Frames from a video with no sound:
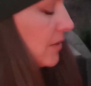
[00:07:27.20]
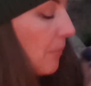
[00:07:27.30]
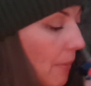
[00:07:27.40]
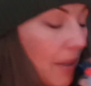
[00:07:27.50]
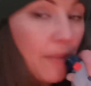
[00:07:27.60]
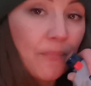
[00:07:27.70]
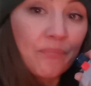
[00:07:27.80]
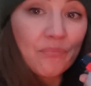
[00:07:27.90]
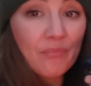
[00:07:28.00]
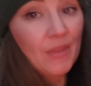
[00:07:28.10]
so I'm happy.
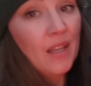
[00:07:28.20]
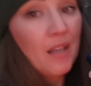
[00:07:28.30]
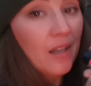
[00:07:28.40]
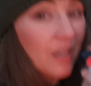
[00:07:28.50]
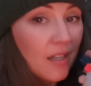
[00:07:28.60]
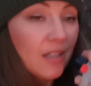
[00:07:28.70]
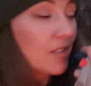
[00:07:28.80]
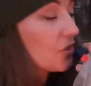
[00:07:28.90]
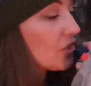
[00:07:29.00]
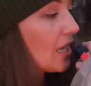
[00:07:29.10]

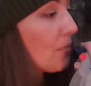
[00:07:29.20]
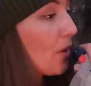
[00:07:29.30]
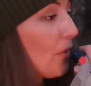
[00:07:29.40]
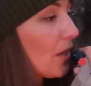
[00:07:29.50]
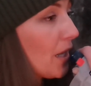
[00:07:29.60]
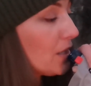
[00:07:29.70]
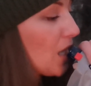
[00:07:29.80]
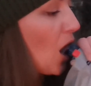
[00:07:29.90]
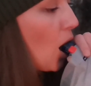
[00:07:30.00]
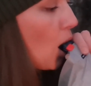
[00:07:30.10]
Just keep blowing, I guess.